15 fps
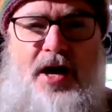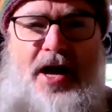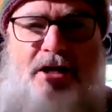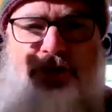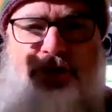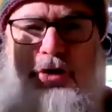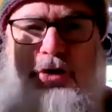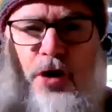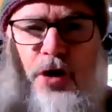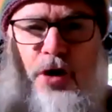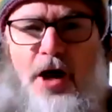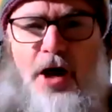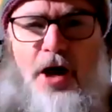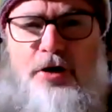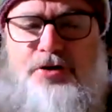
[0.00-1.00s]
as your
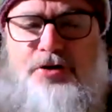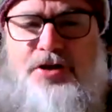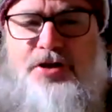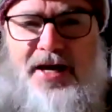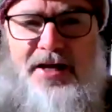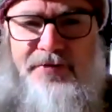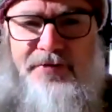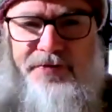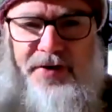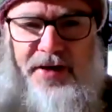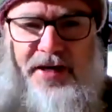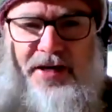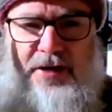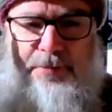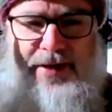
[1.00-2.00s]
own state of
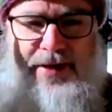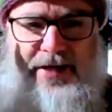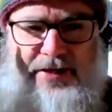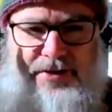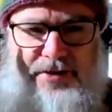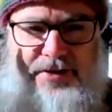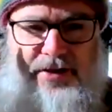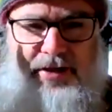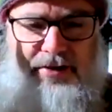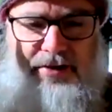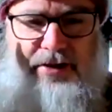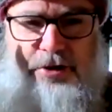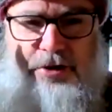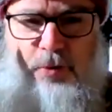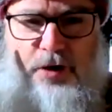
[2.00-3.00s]
inner peace in
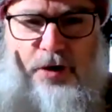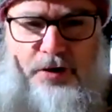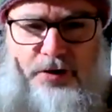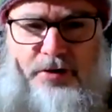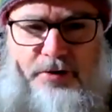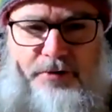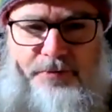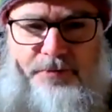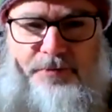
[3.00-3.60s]
this world.